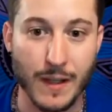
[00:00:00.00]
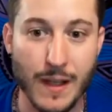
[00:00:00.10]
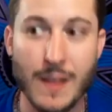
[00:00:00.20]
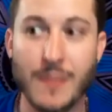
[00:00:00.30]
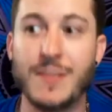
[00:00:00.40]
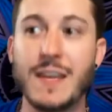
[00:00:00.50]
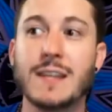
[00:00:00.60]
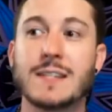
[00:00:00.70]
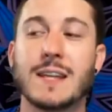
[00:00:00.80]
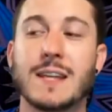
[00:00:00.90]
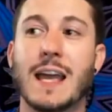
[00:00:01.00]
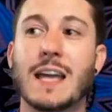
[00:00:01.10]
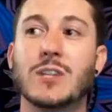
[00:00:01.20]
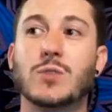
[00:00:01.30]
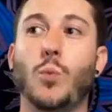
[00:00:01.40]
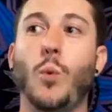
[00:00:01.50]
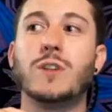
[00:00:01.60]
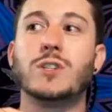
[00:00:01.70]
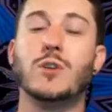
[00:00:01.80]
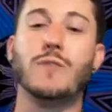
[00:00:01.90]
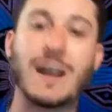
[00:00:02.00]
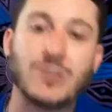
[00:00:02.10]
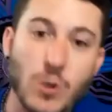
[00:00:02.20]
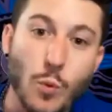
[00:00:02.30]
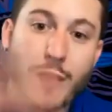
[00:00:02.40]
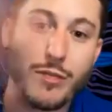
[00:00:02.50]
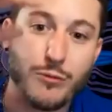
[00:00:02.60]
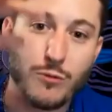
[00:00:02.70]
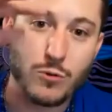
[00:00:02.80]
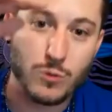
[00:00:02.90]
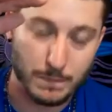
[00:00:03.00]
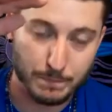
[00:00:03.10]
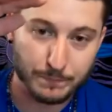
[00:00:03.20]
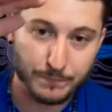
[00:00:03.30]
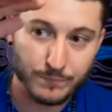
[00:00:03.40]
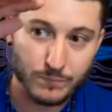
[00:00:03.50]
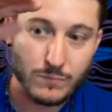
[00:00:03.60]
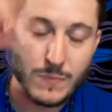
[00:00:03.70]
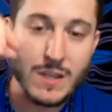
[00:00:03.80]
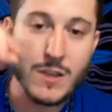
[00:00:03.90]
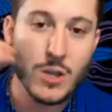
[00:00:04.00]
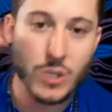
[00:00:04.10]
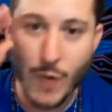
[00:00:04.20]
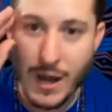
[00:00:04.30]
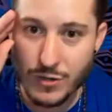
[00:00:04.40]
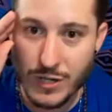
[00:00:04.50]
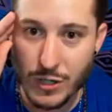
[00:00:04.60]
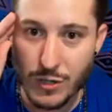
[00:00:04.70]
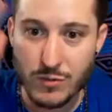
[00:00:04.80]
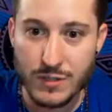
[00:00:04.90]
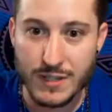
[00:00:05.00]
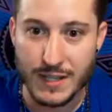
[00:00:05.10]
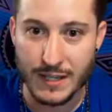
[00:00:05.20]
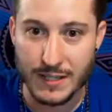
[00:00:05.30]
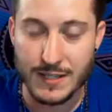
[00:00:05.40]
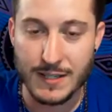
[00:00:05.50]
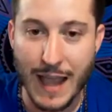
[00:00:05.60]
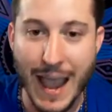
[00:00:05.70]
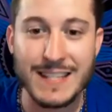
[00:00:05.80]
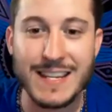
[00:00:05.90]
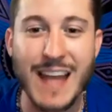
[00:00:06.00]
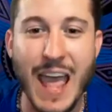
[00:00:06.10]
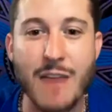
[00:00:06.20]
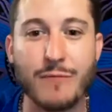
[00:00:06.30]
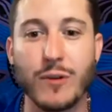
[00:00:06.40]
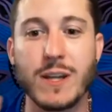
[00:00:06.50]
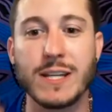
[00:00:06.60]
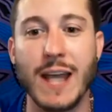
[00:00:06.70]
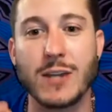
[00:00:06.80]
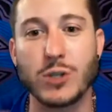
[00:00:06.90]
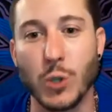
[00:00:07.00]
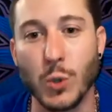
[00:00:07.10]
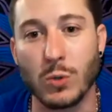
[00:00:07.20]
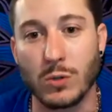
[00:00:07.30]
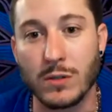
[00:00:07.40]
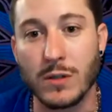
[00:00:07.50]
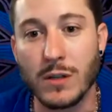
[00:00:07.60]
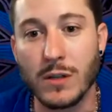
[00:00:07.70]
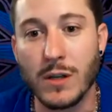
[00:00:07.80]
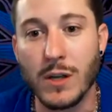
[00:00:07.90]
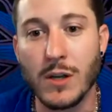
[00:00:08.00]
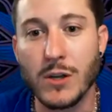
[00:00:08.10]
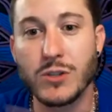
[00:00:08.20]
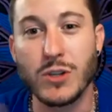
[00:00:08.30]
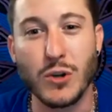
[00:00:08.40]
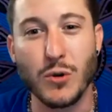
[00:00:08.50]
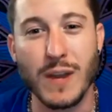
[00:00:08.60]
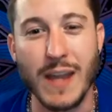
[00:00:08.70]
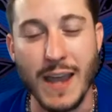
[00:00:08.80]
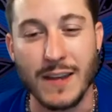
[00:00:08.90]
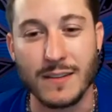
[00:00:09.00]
This is, once you actually went through them, you actually used this as an everyday tool to create.